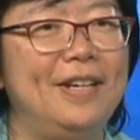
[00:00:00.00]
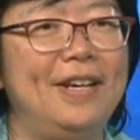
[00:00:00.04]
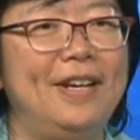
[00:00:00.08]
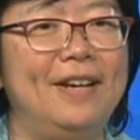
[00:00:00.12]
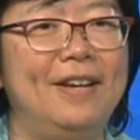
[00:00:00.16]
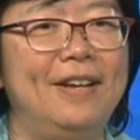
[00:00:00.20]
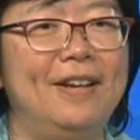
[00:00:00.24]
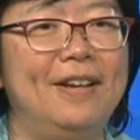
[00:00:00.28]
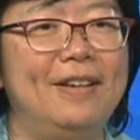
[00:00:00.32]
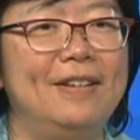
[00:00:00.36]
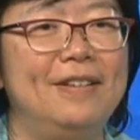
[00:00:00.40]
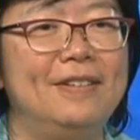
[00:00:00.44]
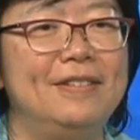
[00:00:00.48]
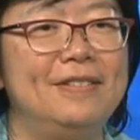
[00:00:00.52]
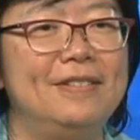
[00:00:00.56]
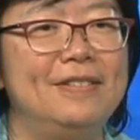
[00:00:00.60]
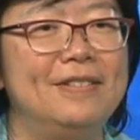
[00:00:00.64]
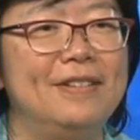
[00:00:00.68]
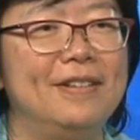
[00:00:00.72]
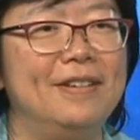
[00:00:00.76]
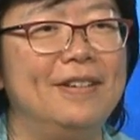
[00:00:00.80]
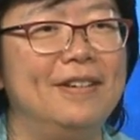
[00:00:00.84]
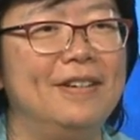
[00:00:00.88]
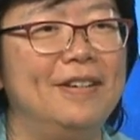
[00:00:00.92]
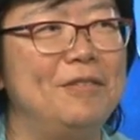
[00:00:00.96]
and
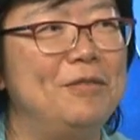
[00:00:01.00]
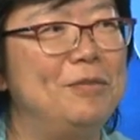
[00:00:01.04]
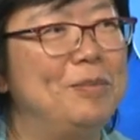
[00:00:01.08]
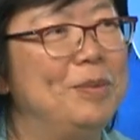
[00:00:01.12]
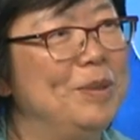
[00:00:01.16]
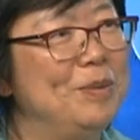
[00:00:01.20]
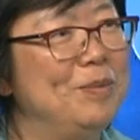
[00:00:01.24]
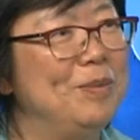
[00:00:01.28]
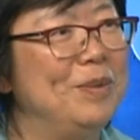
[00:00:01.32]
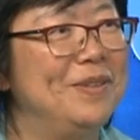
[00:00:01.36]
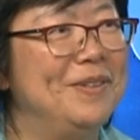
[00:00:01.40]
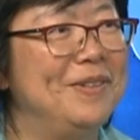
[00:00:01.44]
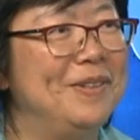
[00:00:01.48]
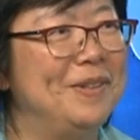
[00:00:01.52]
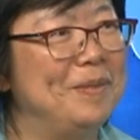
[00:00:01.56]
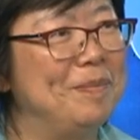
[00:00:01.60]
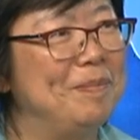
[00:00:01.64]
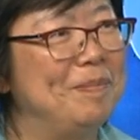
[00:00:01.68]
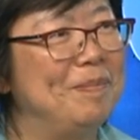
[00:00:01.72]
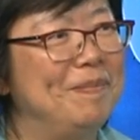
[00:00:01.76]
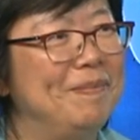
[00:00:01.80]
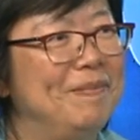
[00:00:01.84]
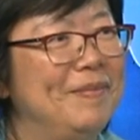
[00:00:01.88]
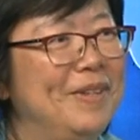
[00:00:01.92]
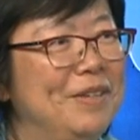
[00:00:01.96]
I've been with
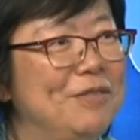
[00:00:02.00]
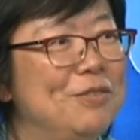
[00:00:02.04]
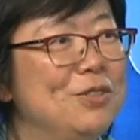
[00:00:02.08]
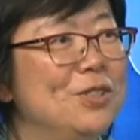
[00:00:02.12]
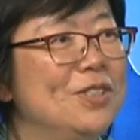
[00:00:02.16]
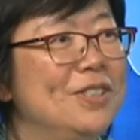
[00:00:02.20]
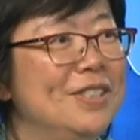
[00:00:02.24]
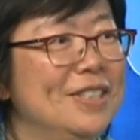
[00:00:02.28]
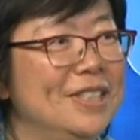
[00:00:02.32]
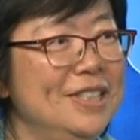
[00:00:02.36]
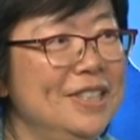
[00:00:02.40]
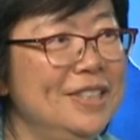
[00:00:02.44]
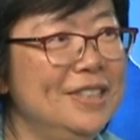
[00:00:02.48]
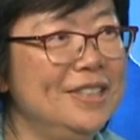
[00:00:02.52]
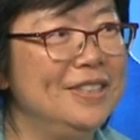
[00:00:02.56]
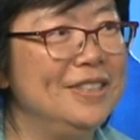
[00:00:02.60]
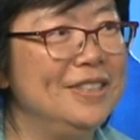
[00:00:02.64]
them ever since.